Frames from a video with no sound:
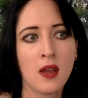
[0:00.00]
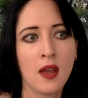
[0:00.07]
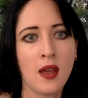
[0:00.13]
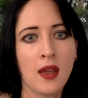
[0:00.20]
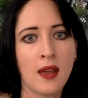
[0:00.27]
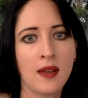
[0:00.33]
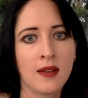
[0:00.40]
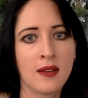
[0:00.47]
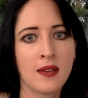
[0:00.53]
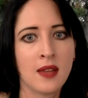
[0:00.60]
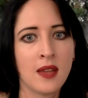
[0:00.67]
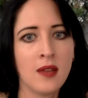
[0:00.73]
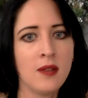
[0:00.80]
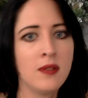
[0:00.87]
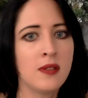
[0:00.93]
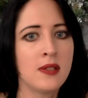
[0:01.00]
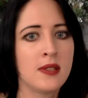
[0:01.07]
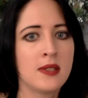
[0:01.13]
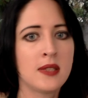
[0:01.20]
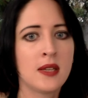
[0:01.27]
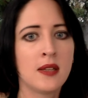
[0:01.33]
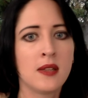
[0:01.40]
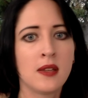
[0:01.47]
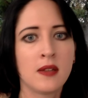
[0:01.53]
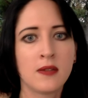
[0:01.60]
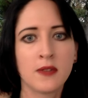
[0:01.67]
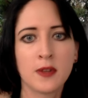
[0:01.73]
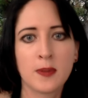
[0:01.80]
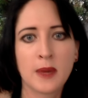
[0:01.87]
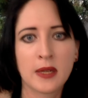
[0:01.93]
And they only stayed there
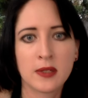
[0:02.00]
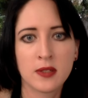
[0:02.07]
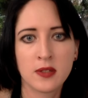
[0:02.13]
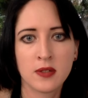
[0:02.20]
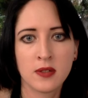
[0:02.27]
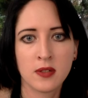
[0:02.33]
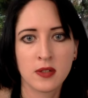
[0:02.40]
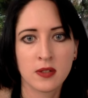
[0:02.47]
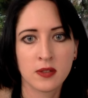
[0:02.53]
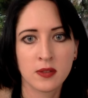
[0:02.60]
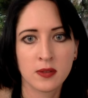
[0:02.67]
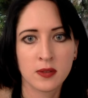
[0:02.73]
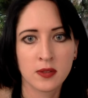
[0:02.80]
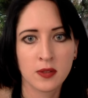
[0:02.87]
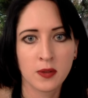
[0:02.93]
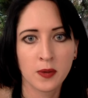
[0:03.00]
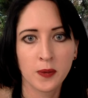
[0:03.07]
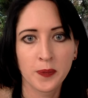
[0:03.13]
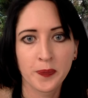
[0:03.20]
for about 2 years or so.